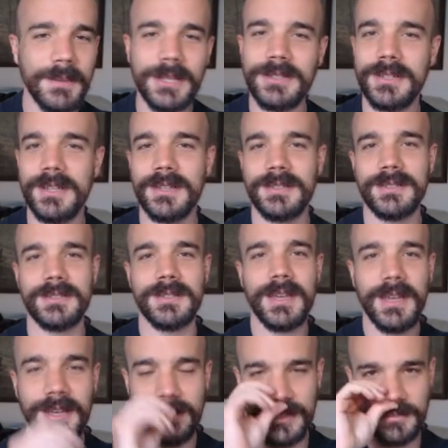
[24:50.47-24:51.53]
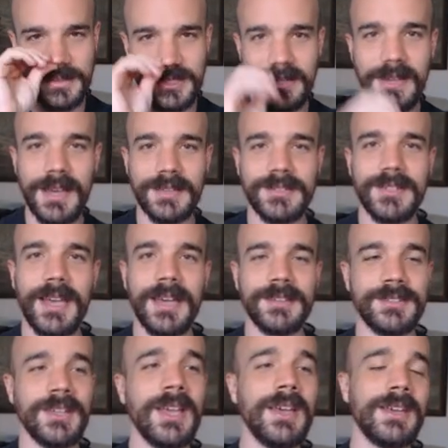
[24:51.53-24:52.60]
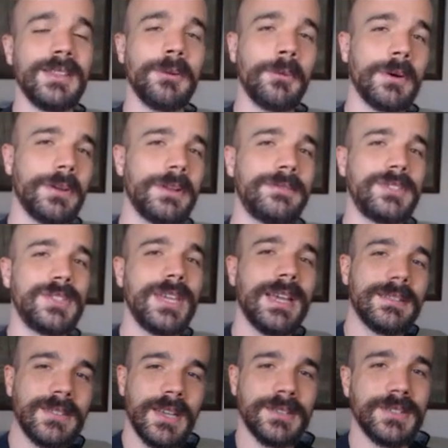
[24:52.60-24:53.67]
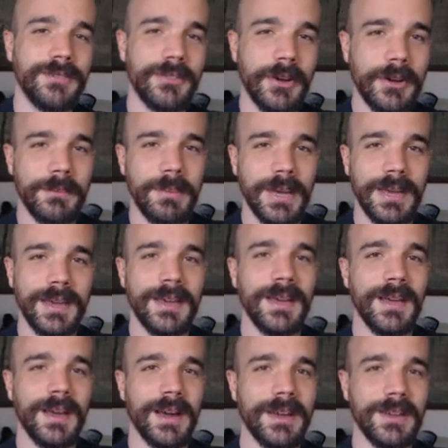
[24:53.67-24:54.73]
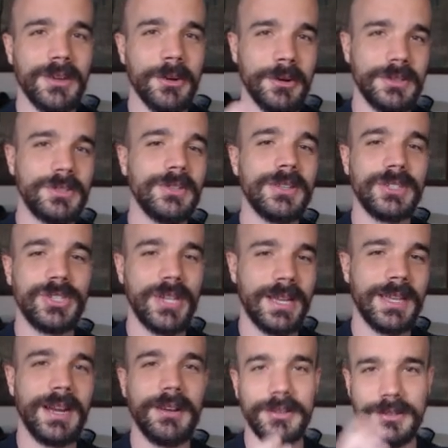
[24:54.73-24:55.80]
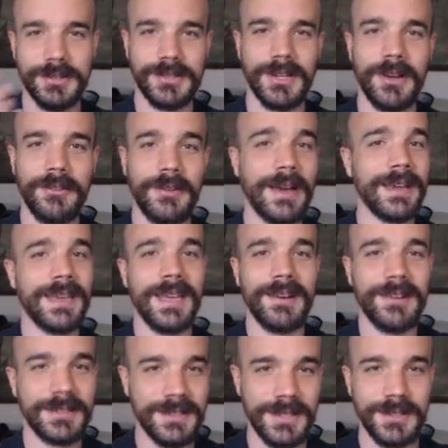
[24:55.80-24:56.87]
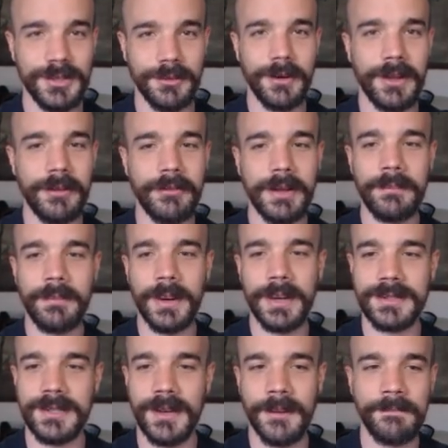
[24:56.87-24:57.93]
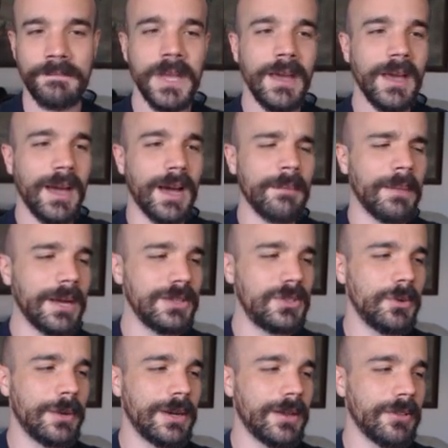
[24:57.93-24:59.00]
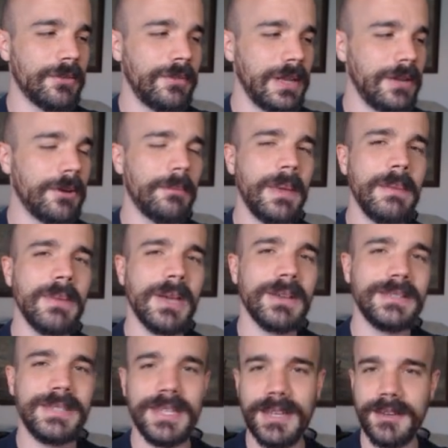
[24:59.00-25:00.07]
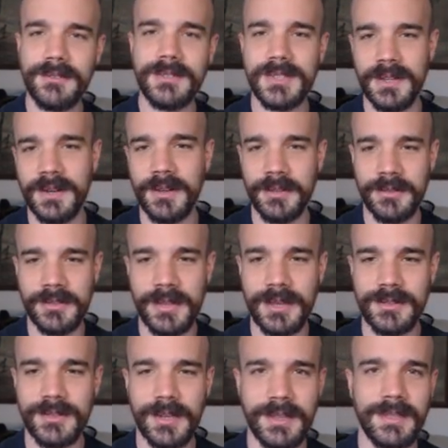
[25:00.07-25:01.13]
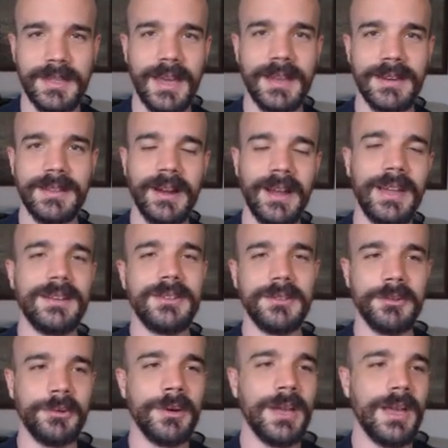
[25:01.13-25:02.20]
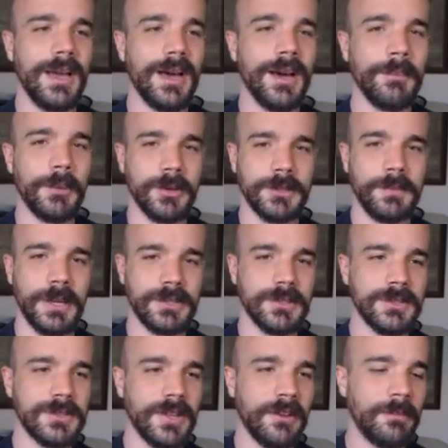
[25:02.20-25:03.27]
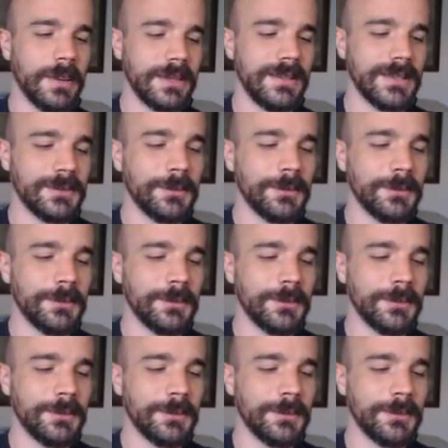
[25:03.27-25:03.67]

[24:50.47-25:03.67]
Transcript: images, some CSS. The world of CSS is very big. I encourage you to check it out yourself. I cannot teach you all of it, but um, I might do another video, maybe on divs and other things like that, you know, how to do uh, more special stuff. But